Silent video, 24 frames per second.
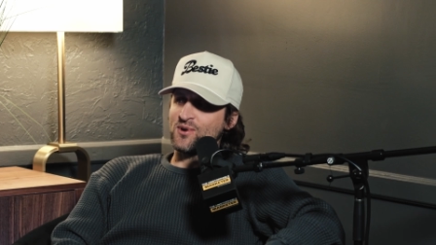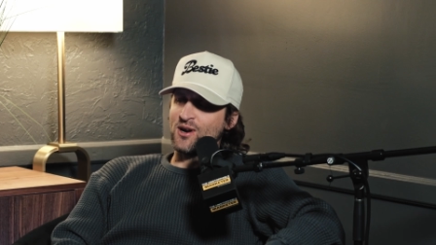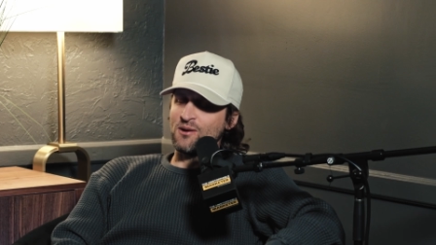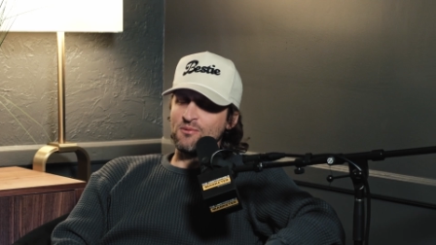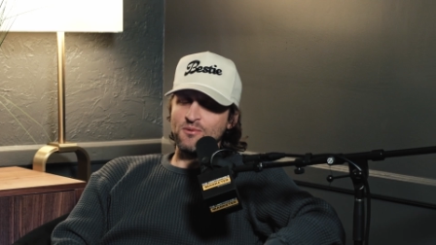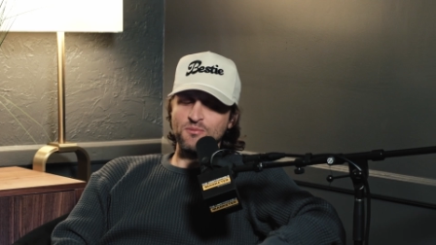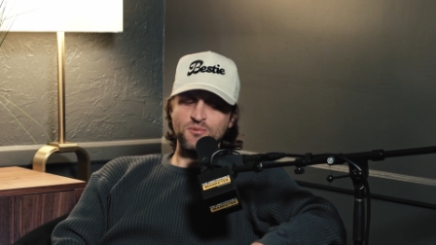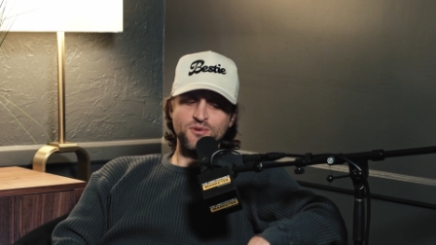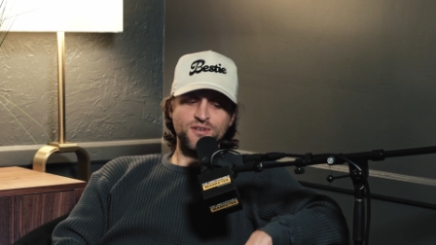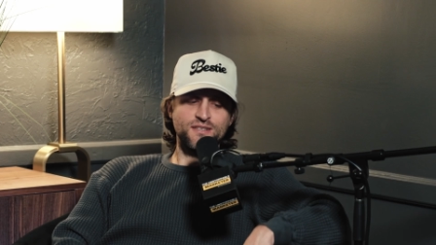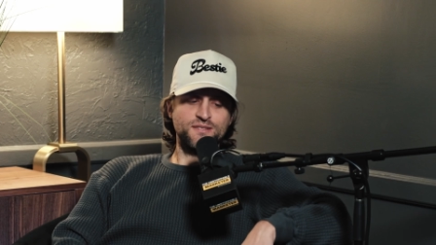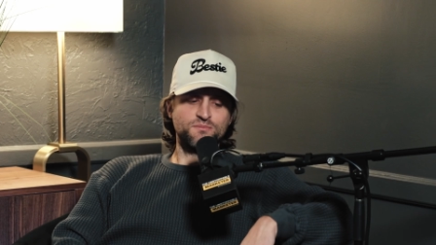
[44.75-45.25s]

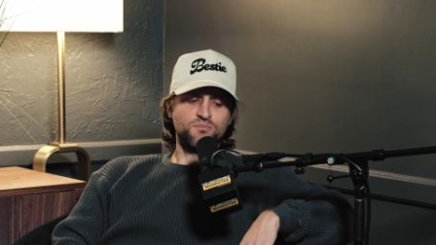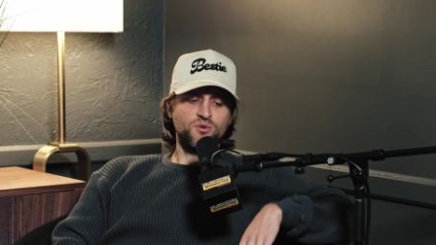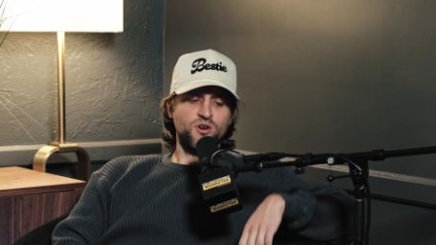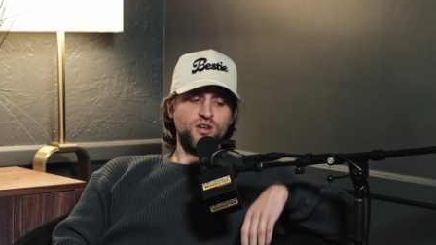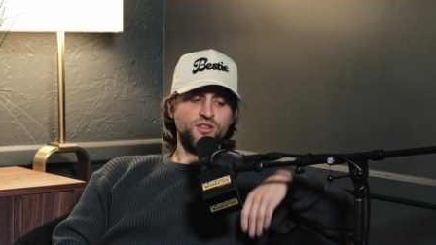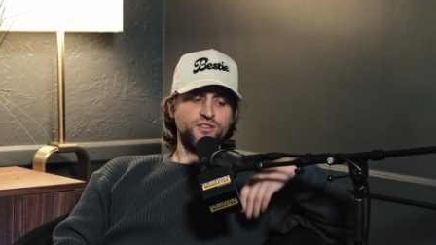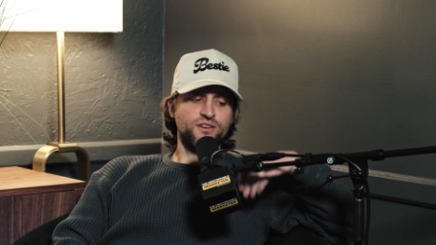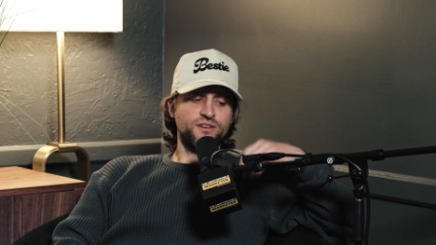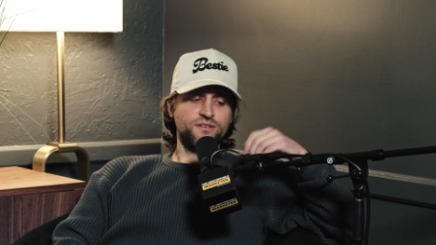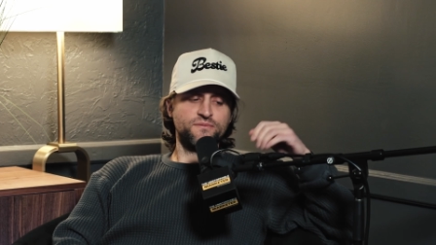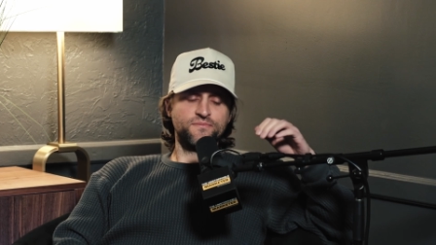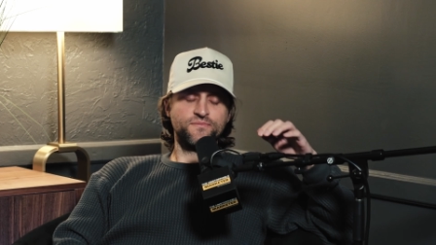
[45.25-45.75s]
Probably his
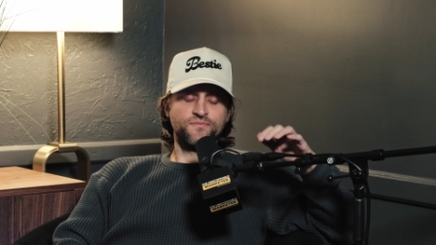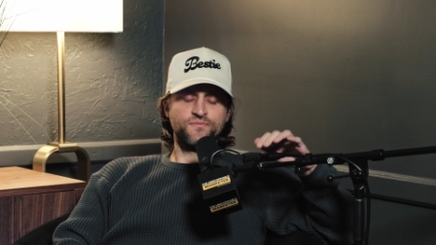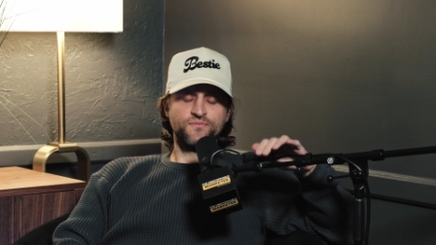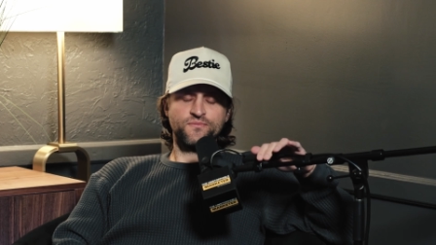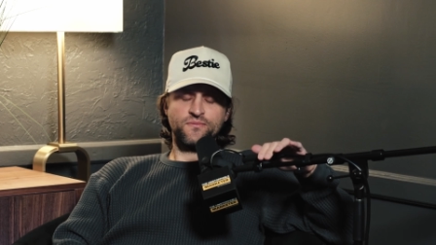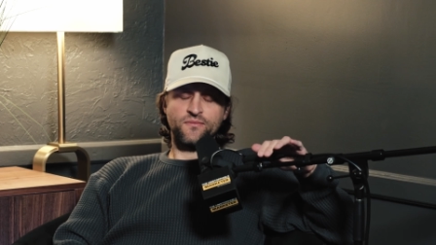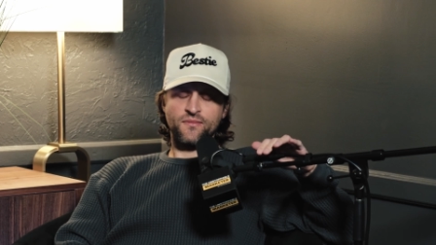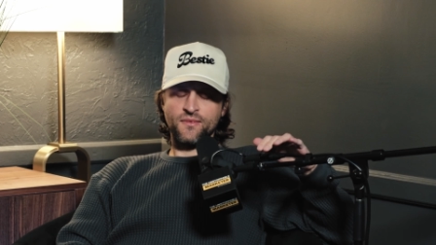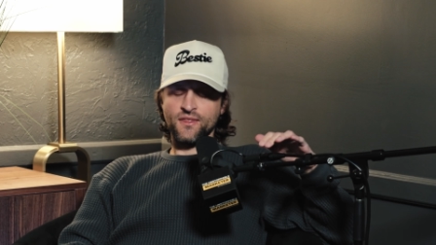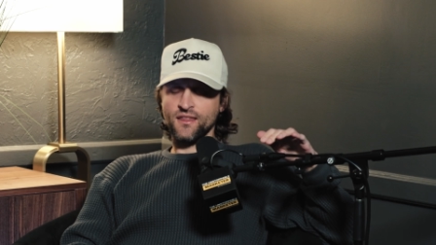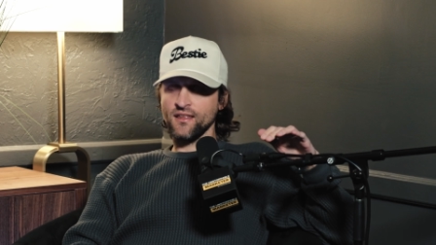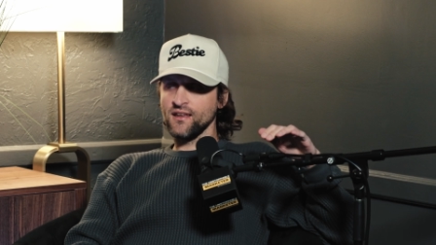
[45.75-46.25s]
brother.
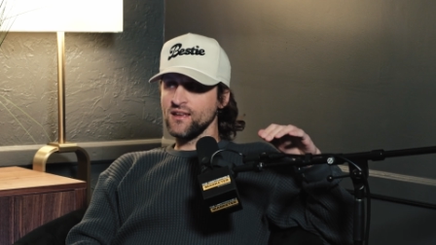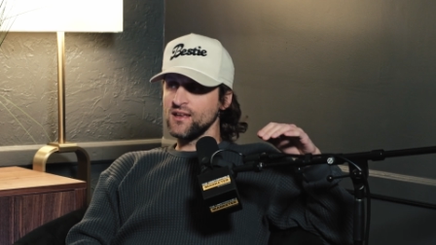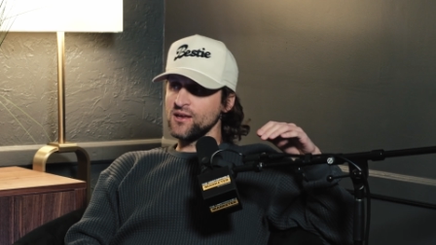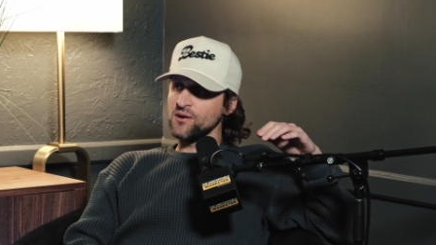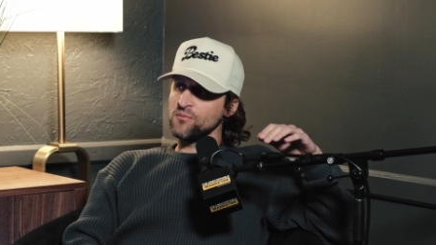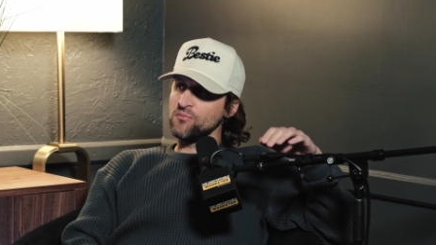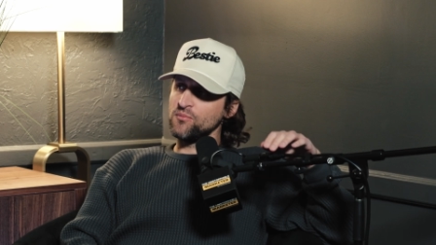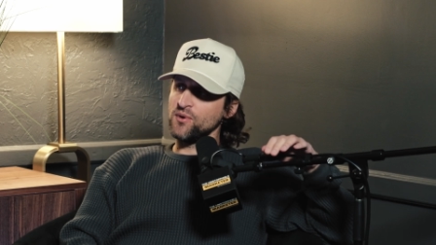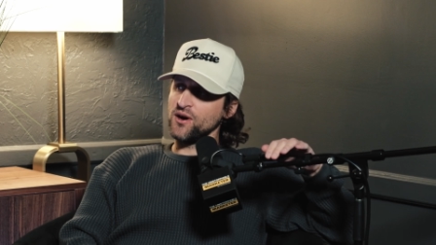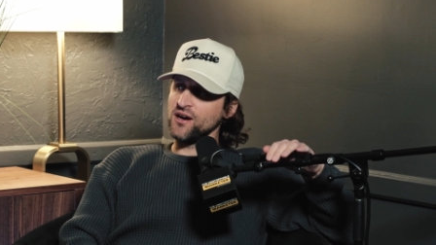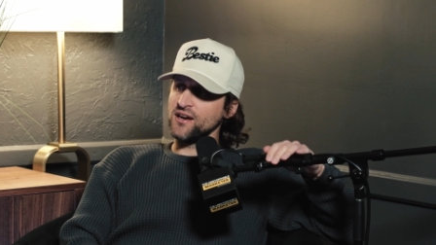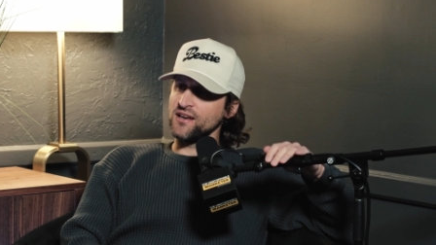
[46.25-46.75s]

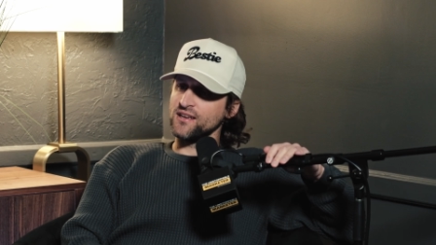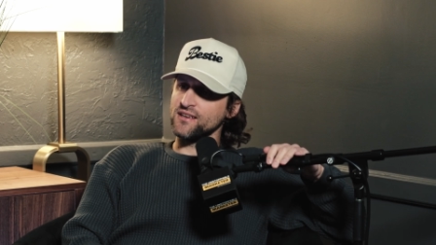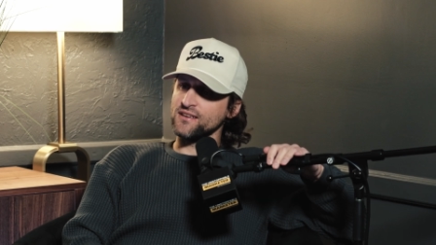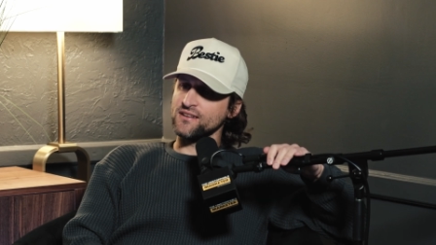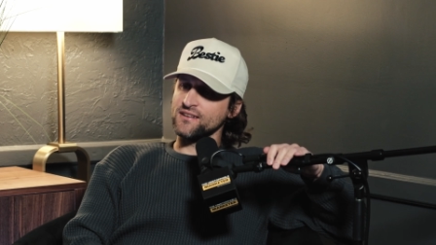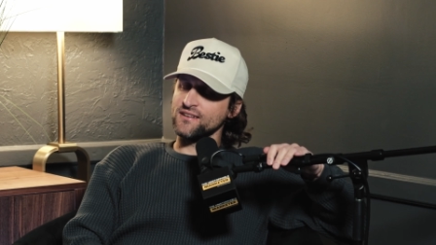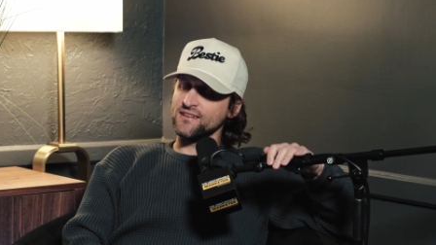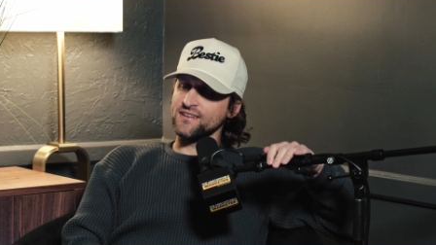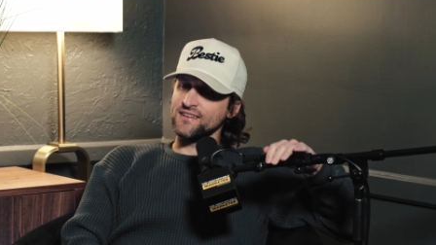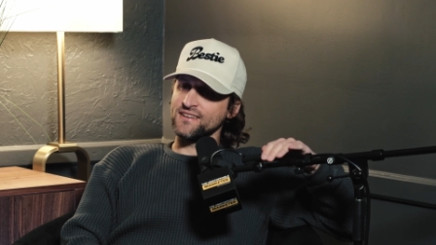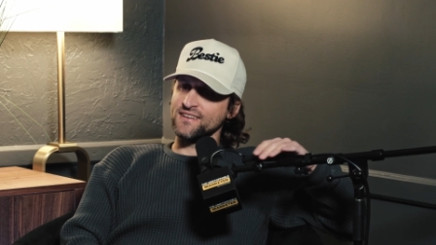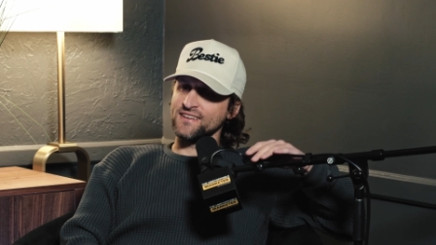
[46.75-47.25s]
But